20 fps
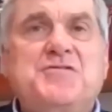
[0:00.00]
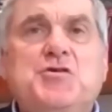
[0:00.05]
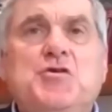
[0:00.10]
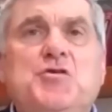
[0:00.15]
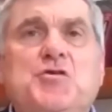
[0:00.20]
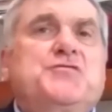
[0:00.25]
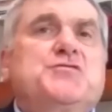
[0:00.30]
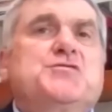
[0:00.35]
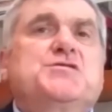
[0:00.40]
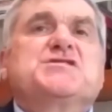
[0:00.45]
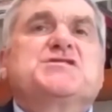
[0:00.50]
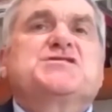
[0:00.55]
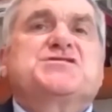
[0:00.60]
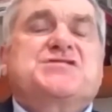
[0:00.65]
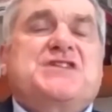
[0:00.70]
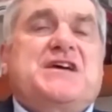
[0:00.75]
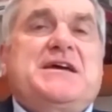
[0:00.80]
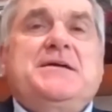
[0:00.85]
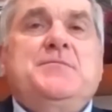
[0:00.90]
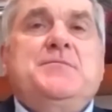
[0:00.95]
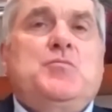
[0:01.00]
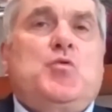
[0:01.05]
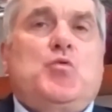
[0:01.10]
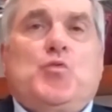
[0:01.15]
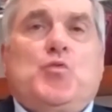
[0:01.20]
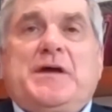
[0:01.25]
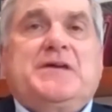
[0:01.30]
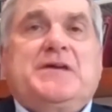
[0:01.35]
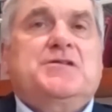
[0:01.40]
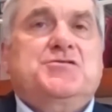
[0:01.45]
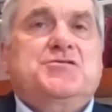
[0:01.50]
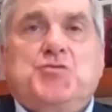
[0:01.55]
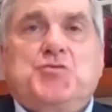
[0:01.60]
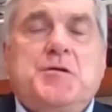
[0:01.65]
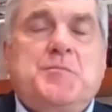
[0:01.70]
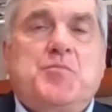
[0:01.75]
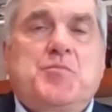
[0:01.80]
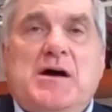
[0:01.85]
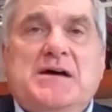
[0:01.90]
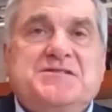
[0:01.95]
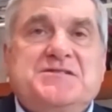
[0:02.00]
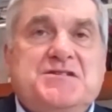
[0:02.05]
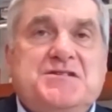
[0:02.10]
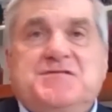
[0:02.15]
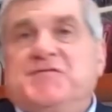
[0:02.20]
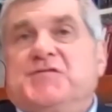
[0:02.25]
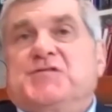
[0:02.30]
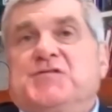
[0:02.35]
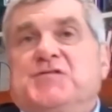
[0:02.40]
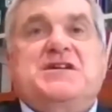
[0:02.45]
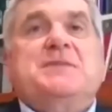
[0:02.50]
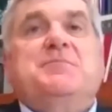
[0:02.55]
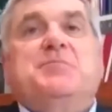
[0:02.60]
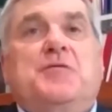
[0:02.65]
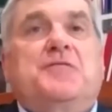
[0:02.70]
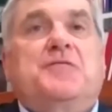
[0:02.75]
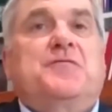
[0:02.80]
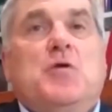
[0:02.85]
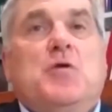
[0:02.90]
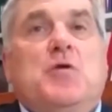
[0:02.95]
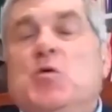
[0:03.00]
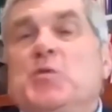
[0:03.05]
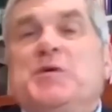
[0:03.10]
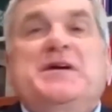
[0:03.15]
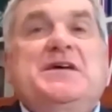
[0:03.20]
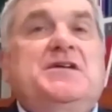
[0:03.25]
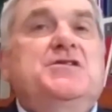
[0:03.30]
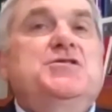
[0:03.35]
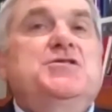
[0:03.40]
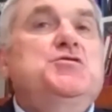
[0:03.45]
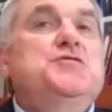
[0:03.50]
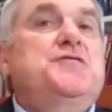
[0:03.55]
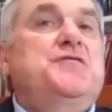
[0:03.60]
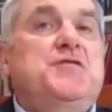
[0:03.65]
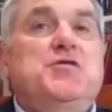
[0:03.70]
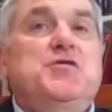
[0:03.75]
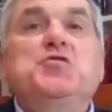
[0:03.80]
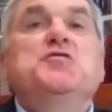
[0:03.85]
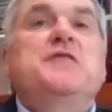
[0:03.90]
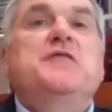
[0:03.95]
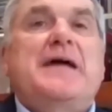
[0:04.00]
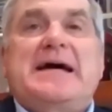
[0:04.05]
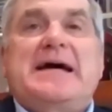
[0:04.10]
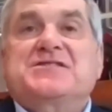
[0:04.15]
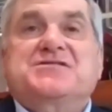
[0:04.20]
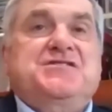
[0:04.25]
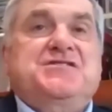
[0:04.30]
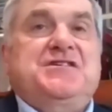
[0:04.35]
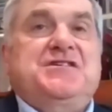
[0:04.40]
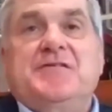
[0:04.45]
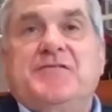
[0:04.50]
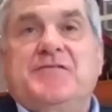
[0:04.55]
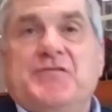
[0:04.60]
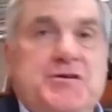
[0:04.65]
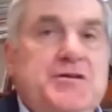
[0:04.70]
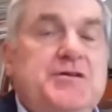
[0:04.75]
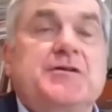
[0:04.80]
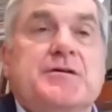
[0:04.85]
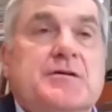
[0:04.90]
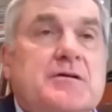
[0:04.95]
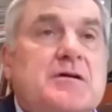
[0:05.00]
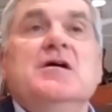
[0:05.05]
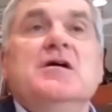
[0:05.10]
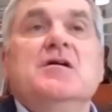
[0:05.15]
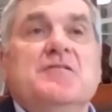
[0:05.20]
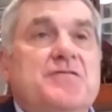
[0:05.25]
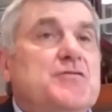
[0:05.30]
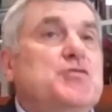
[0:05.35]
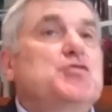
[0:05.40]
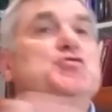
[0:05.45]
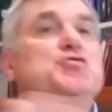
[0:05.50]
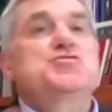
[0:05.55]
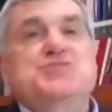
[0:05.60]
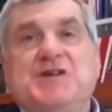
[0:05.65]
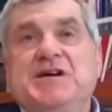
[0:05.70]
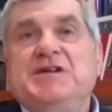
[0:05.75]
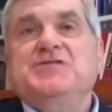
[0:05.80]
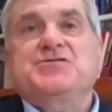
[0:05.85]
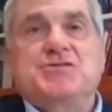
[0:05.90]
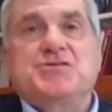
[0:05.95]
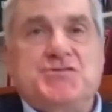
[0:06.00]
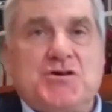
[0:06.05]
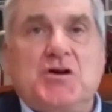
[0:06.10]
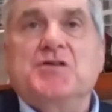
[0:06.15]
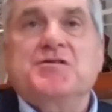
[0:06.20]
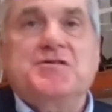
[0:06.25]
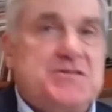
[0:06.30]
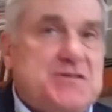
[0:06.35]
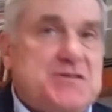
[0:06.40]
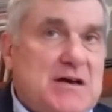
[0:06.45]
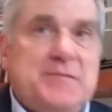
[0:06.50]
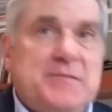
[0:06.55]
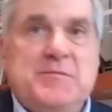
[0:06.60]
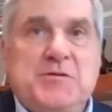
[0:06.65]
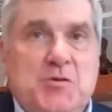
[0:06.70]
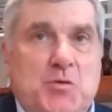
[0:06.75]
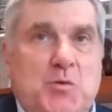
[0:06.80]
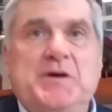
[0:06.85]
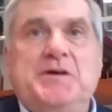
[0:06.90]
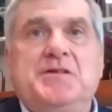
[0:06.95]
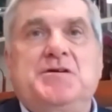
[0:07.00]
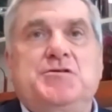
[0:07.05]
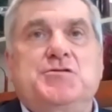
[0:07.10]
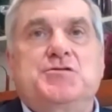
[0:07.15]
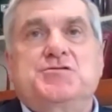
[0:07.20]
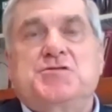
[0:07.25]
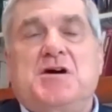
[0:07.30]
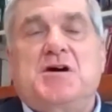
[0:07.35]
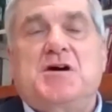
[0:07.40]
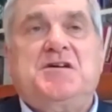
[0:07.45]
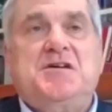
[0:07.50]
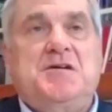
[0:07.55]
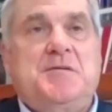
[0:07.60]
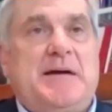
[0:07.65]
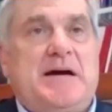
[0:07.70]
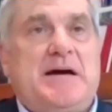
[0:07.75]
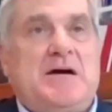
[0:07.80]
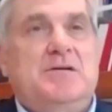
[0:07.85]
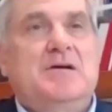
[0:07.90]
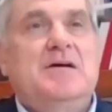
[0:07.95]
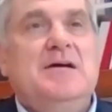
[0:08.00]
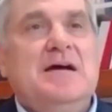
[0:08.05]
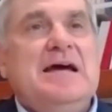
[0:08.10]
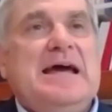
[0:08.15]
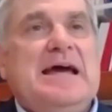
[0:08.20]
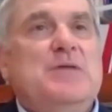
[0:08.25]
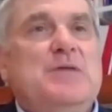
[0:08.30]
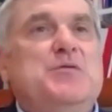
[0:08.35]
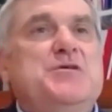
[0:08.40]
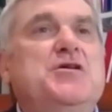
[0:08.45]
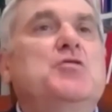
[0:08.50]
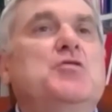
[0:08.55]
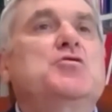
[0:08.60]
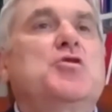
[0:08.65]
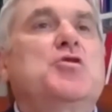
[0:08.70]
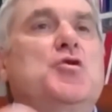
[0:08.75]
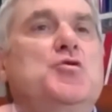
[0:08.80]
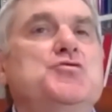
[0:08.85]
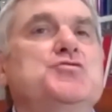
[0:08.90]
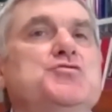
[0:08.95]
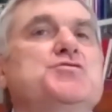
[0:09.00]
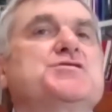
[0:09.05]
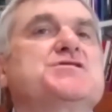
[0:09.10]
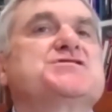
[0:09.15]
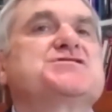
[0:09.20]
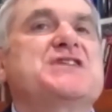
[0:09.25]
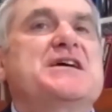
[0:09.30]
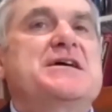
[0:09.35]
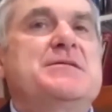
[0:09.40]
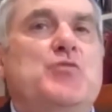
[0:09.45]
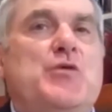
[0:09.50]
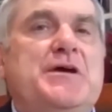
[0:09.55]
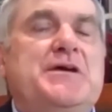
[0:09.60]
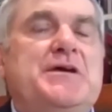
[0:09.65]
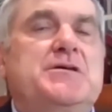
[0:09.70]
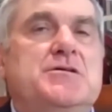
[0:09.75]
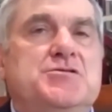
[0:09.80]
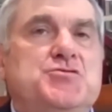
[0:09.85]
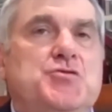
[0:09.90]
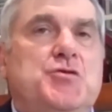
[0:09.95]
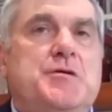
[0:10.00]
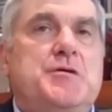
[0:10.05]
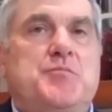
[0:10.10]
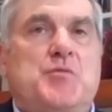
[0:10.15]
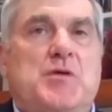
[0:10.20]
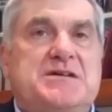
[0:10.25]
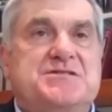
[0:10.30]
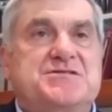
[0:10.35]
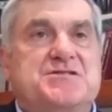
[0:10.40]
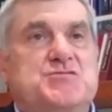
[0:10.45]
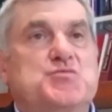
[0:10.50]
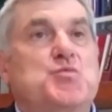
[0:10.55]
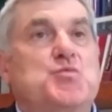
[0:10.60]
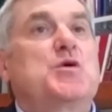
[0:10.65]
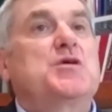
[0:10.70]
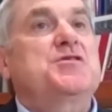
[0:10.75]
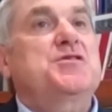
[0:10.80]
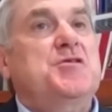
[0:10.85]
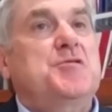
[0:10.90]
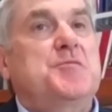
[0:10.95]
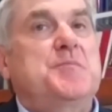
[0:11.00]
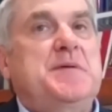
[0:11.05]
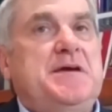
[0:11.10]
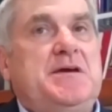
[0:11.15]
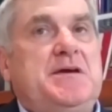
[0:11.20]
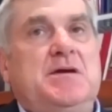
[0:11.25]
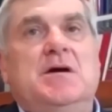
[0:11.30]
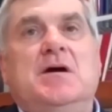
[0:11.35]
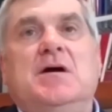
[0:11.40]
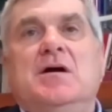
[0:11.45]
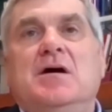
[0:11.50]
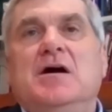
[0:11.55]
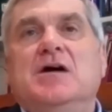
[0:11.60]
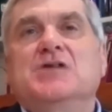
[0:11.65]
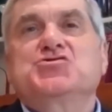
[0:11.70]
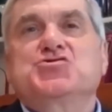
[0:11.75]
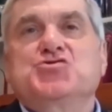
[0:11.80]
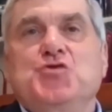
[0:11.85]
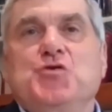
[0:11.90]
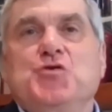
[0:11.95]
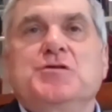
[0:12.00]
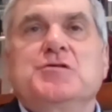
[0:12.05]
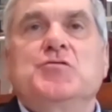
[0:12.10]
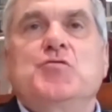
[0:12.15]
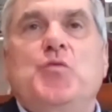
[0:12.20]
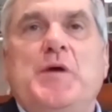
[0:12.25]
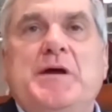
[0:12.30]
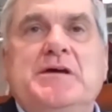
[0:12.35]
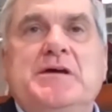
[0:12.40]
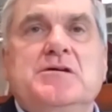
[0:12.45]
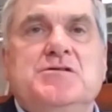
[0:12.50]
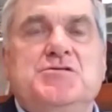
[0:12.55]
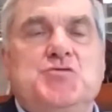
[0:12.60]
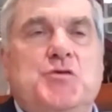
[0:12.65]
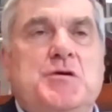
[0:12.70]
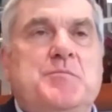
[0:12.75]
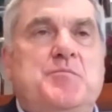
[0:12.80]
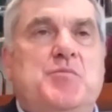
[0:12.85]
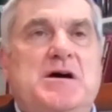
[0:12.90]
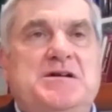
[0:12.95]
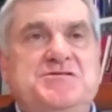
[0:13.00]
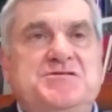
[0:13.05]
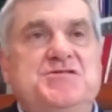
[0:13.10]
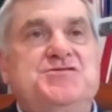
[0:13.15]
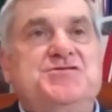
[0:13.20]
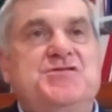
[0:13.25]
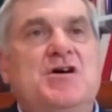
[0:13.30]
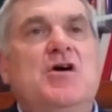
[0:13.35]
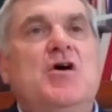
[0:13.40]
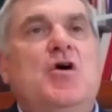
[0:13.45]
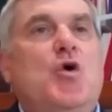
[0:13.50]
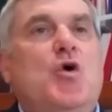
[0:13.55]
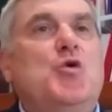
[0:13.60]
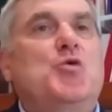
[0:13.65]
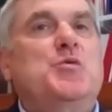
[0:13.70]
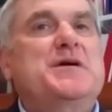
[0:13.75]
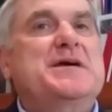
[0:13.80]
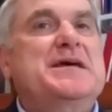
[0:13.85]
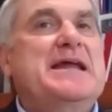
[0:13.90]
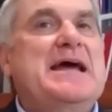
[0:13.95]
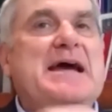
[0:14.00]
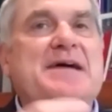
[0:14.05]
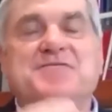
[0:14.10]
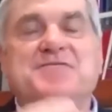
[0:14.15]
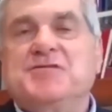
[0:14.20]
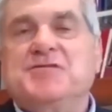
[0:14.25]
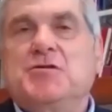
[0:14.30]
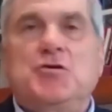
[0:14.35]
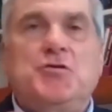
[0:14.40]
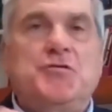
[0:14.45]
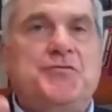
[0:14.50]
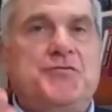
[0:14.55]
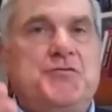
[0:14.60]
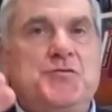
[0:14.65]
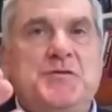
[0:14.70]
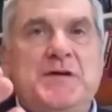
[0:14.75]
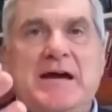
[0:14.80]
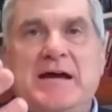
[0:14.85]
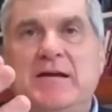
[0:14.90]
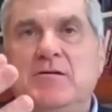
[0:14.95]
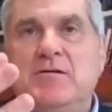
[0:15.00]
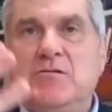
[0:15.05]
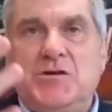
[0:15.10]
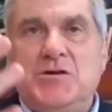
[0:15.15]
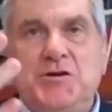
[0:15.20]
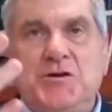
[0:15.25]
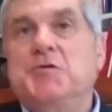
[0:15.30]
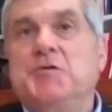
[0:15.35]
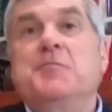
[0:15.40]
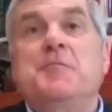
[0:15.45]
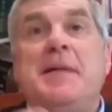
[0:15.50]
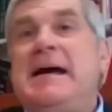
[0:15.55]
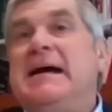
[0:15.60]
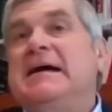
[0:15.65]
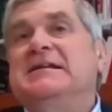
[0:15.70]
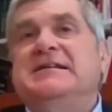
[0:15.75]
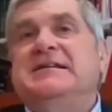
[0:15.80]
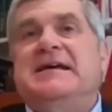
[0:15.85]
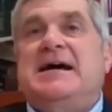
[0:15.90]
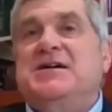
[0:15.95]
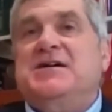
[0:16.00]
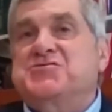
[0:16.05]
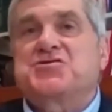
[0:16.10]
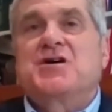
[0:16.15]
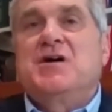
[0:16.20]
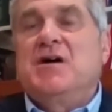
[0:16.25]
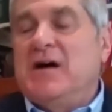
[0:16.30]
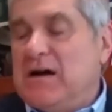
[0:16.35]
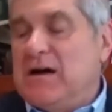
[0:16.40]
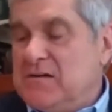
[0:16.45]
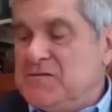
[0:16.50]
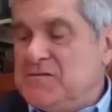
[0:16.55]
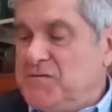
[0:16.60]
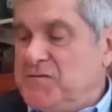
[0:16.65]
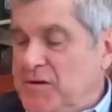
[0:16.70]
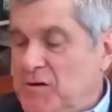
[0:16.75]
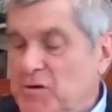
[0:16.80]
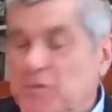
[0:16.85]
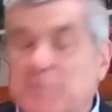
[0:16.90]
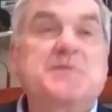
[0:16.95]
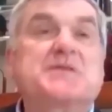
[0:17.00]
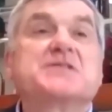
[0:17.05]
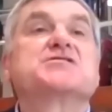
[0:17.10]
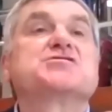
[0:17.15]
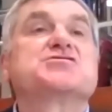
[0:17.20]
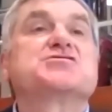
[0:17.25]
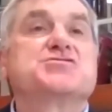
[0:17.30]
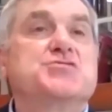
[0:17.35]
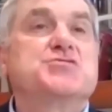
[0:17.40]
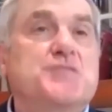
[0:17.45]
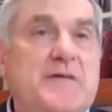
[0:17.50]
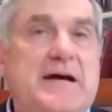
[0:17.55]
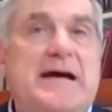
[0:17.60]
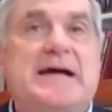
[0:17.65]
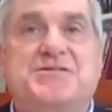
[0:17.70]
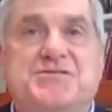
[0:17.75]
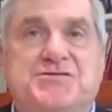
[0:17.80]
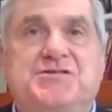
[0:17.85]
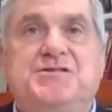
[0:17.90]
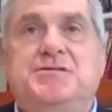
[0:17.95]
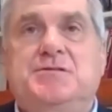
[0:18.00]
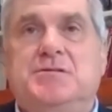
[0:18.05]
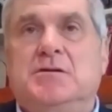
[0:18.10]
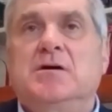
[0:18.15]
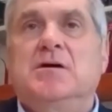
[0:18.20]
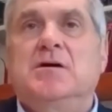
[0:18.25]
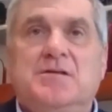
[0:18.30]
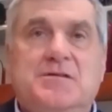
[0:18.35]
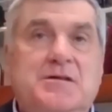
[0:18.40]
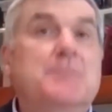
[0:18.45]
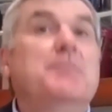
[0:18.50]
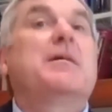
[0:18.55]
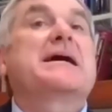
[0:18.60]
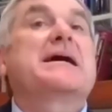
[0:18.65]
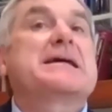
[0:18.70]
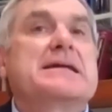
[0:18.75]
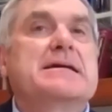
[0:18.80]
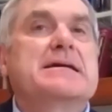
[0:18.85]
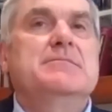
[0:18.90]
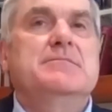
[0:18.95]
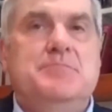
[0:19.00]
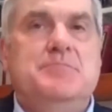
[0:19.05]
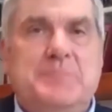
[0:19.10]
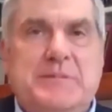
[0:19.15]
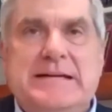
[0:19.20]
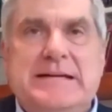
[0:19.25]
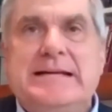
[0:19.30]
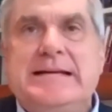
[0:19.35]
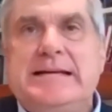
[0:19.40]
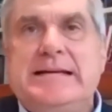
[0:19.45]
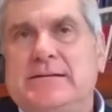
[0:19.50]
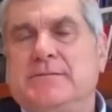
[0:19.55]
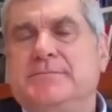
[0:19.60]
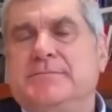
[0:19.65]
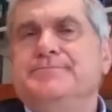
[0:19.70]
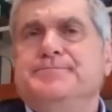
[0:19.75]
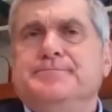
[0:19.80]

to go through the same regulatory process. For example, we get a new flu vaccine every year. Flu changes all the time in the way that you're talking about, and we don't go through the same regulatory process. Will there be a shortened regulatory process, or are we going to have to go through that year mad dash of developing this new vaccine that might be needed?